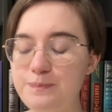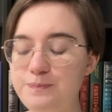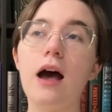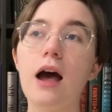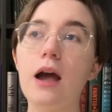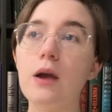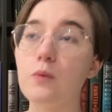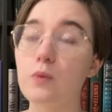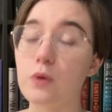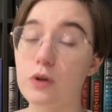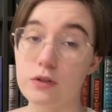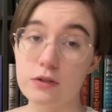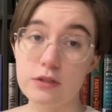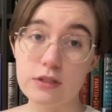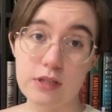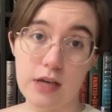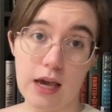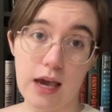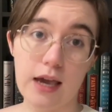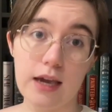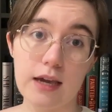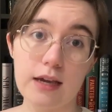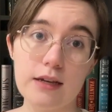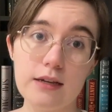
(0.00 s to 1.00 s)
I will
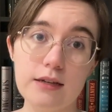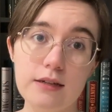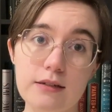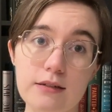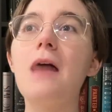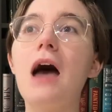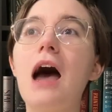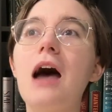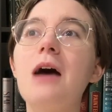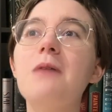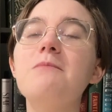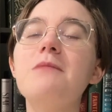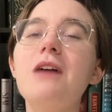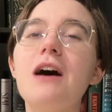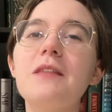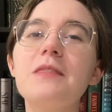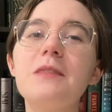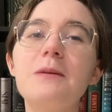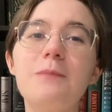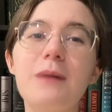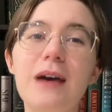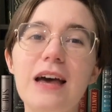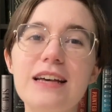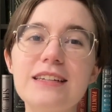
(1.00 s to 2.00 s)
say I'm not
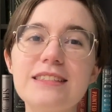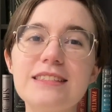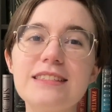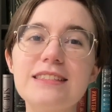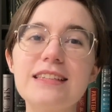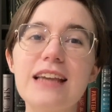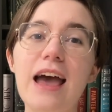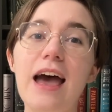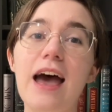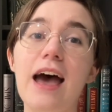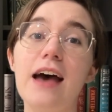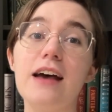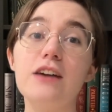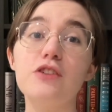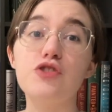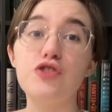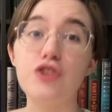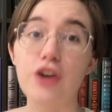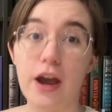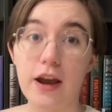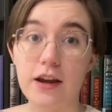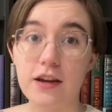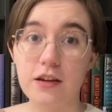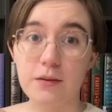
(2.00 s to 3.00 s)
the best at
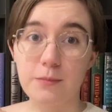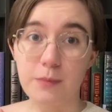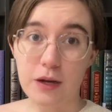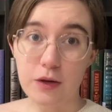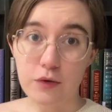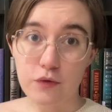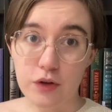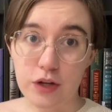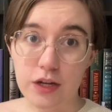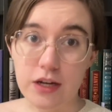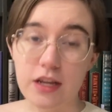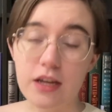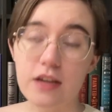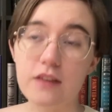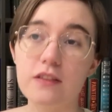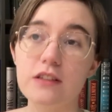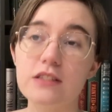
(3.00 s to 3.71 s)
tracking my reading.